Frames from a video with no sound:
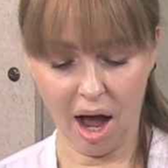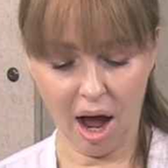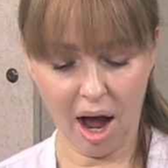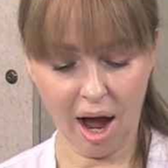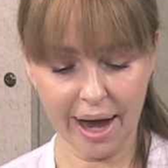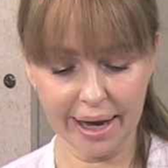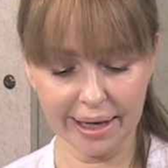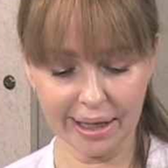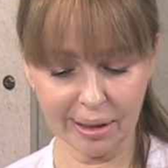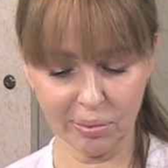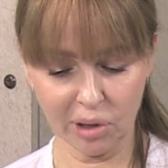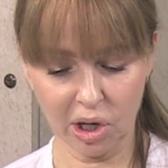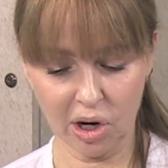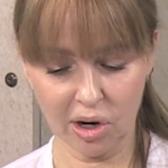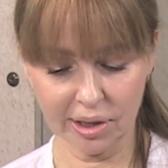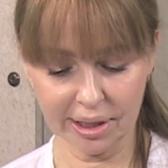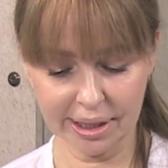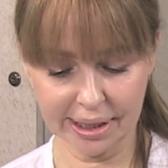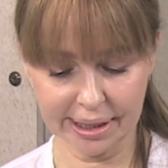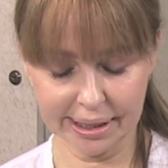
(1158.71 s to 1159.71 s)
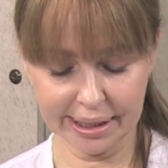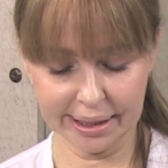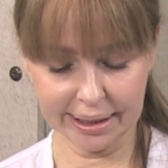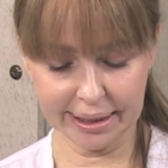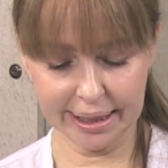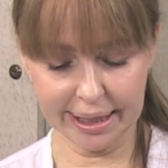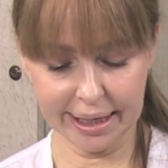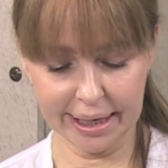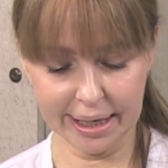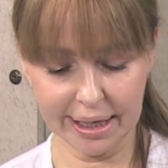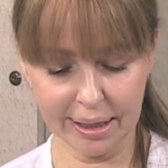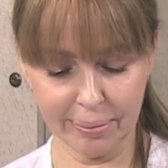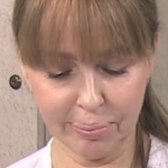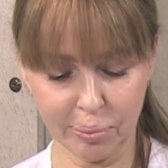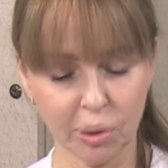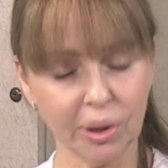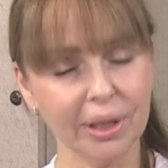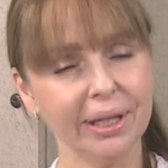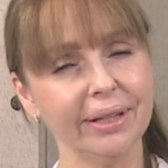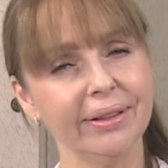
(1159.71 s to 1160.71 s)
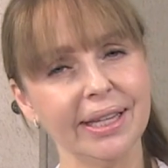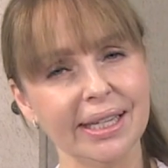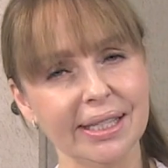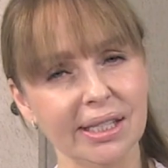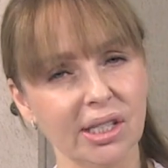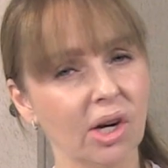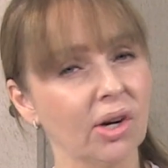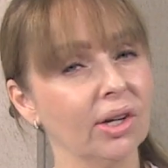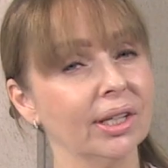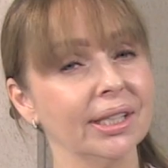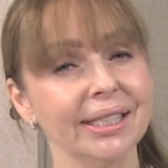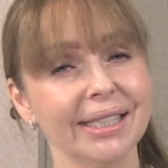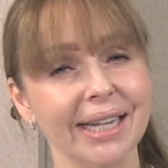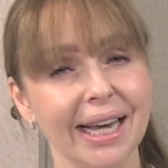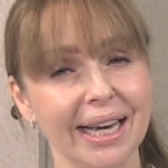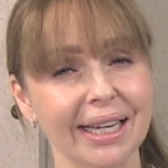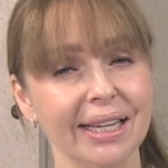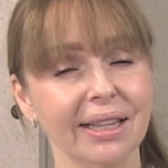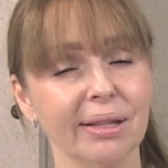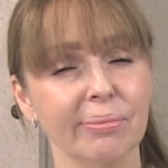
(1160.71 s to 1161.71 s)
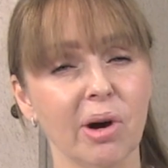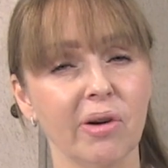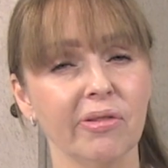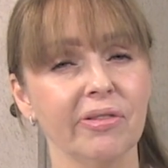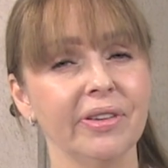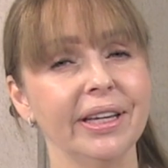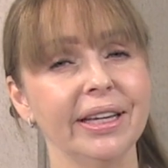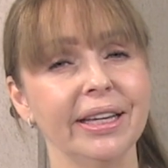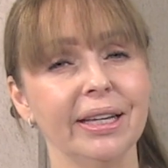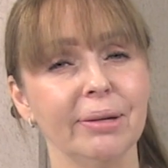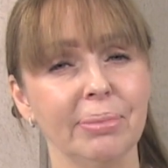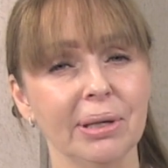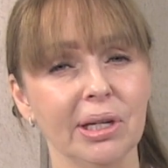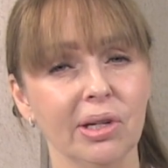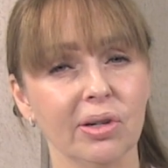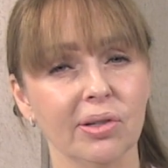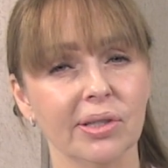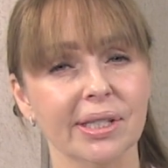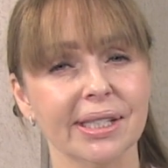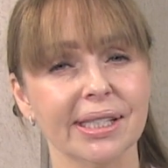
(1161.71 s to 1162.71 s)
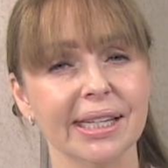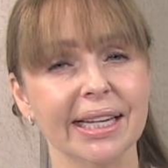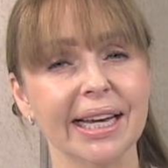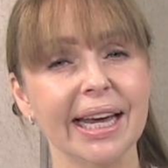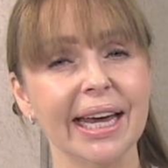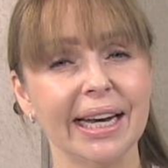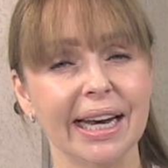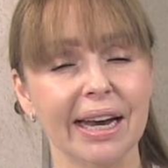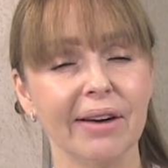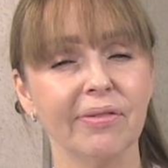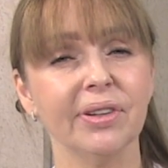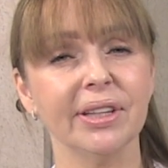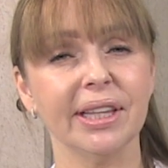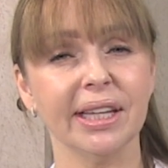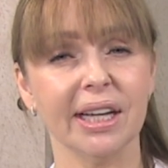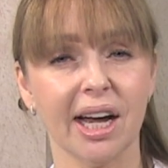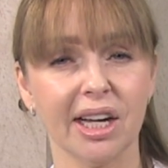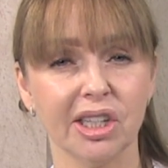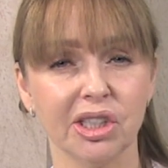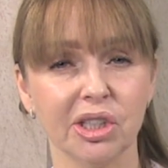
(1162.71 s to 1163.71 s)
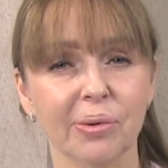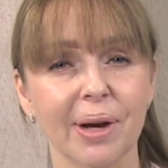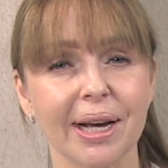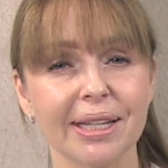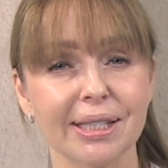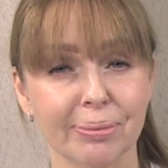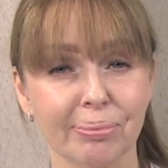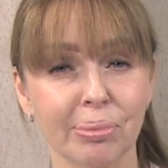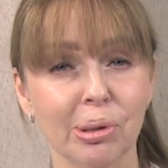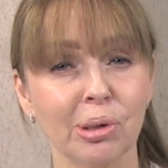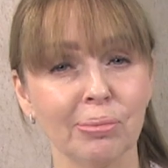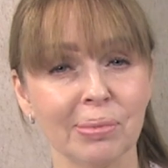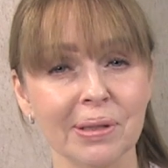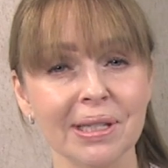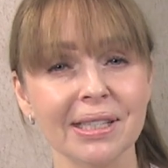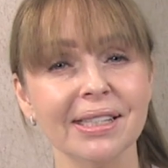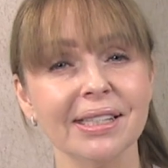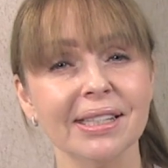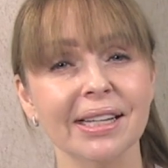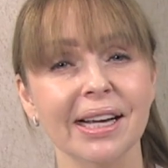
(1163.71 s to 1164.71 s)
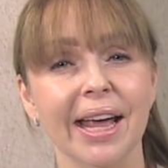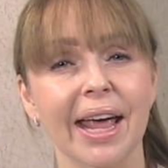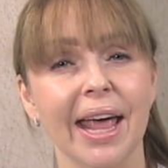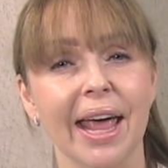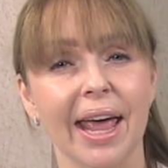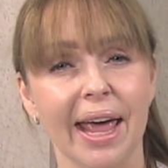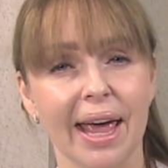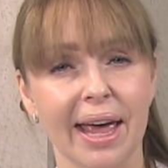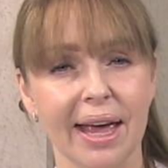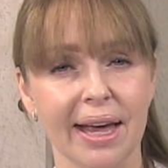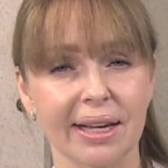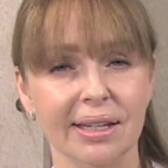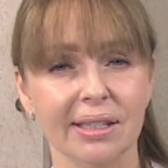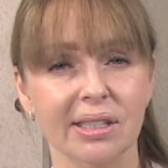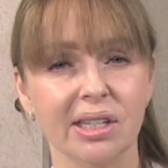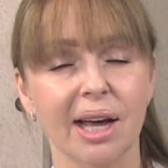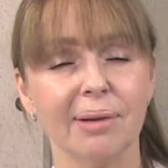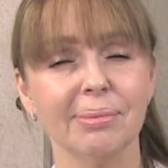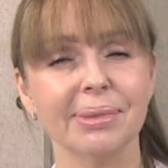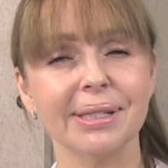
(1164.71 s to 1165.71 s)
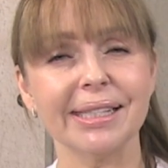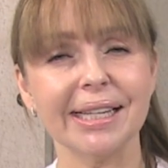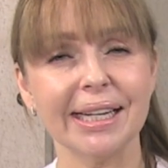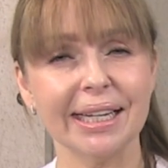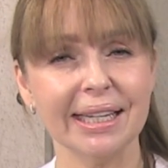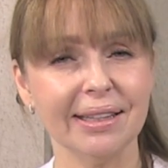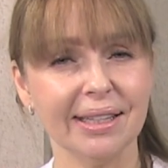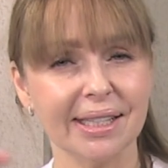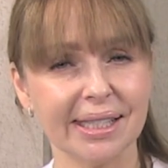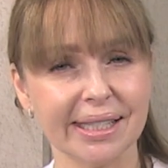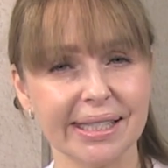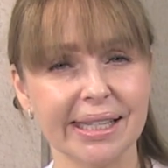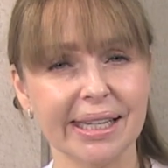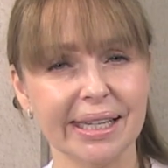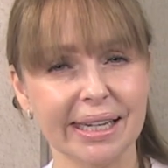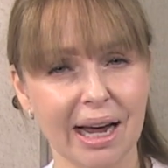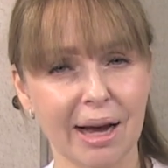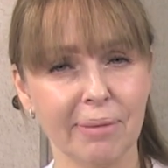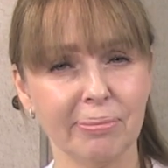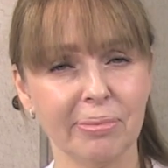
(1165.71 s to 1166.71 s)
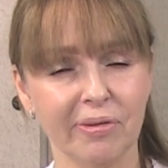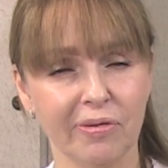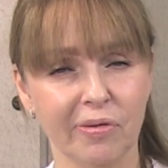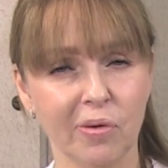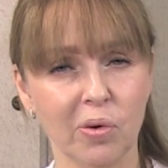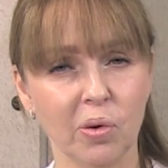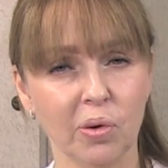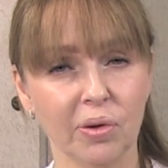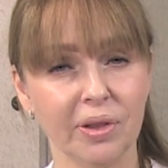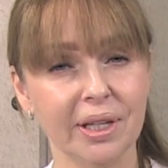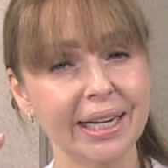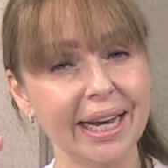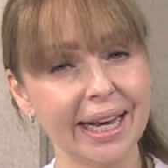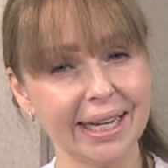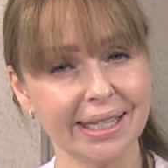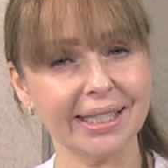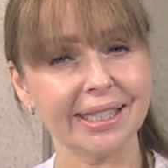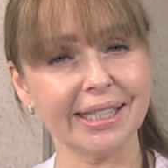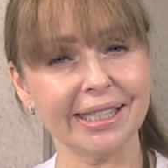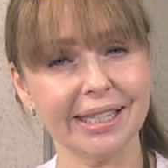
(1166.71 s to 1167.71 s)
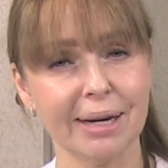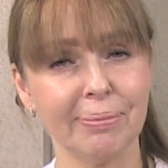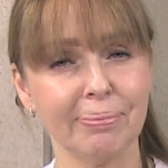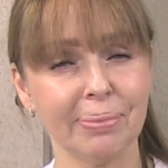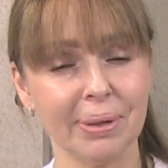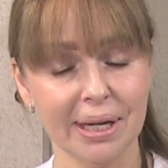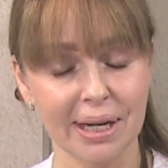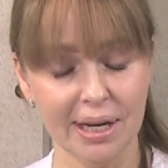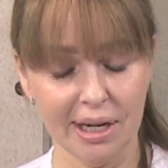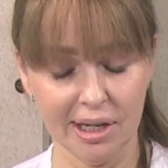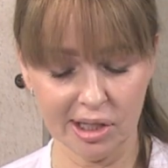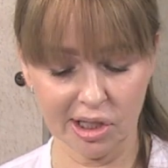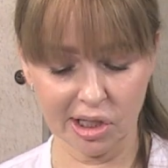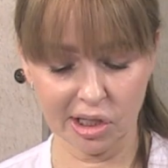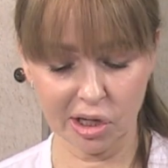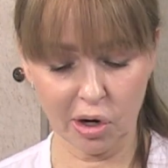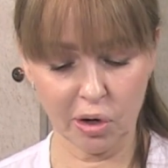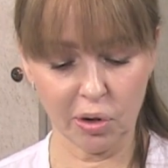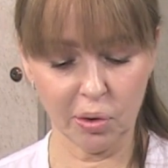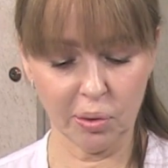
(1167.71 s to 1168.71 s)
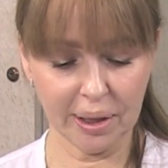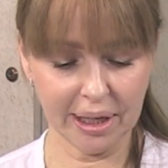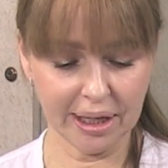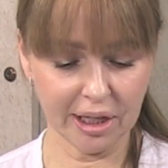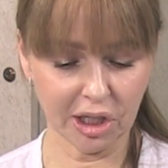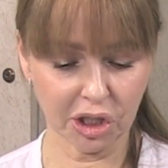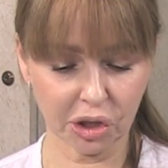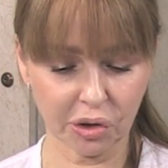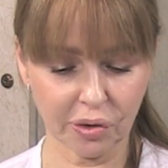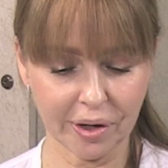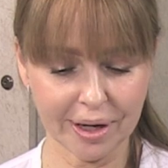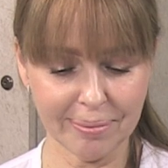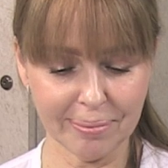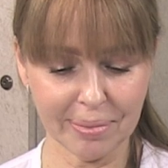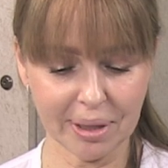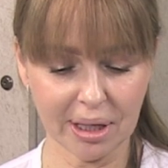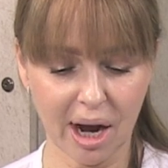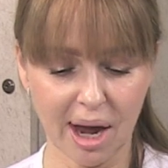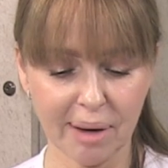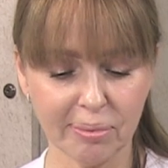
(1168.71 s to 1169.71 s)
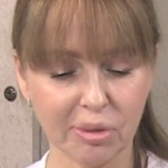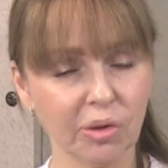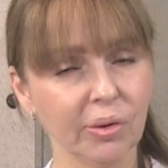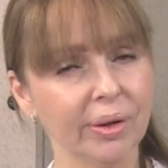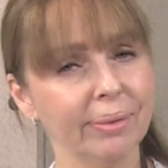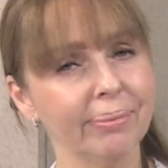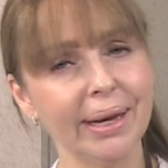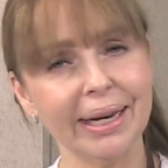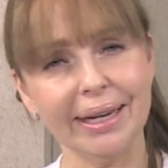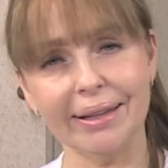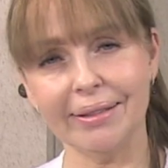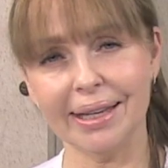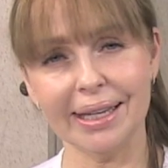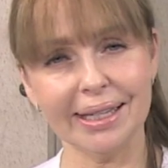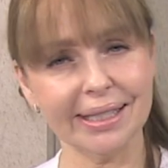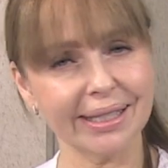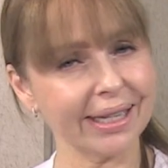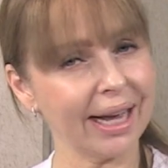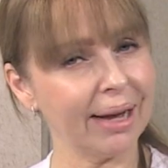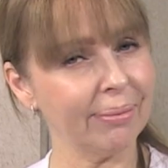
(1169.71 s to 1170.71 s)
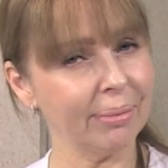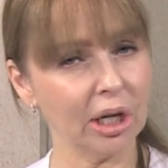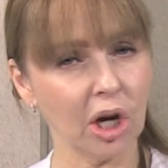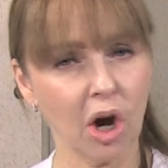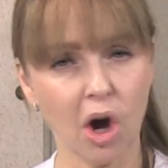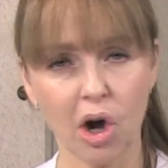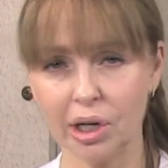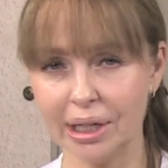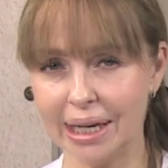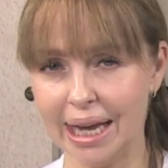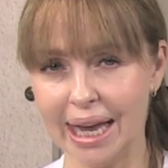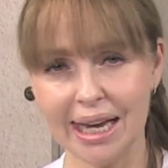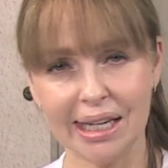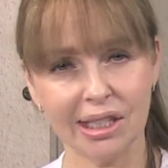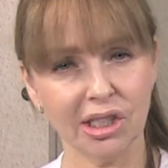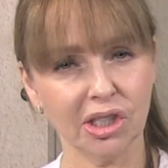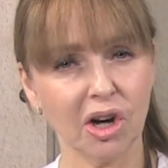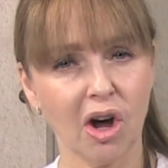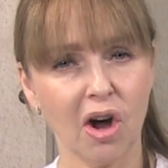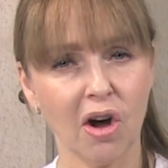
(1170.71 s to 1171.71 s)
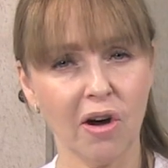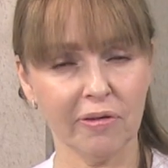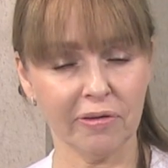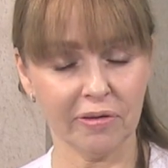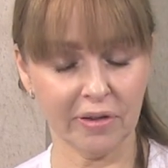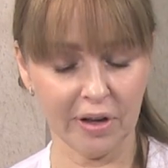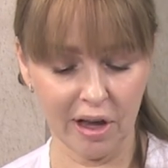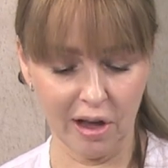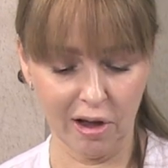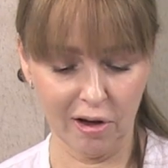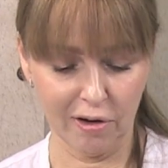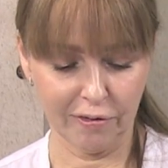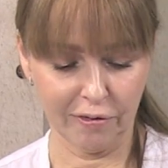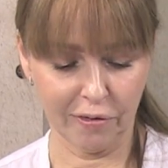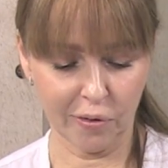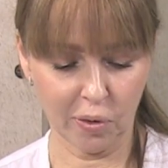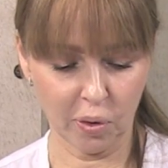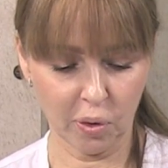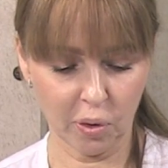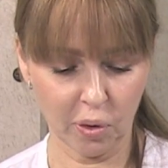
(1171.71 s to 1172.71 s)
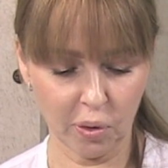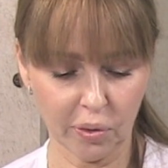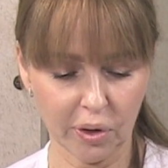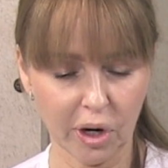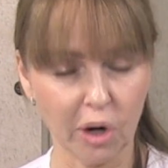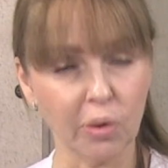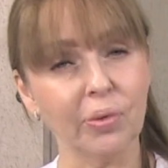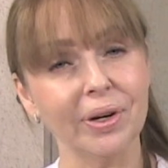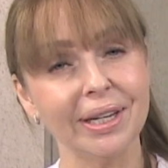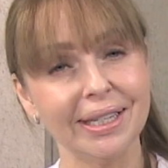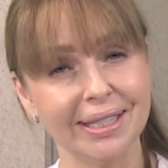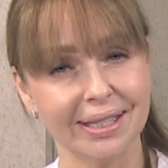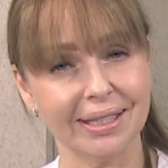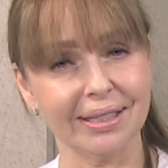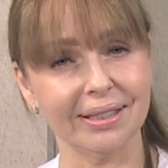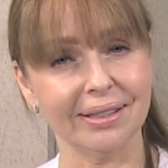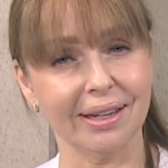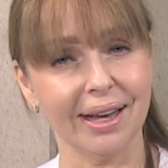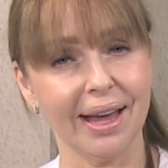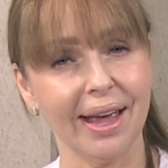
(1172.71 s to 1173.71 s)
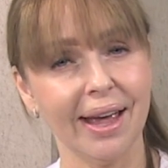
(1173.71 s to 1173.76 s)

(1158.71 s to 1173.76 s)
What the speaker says: I am constantly putting things on and taking them off here because, again, everything I do has a purpose, and I'm setting the skin up for the next step. So in a treatment, I'm doing many things coming on and off for a reason.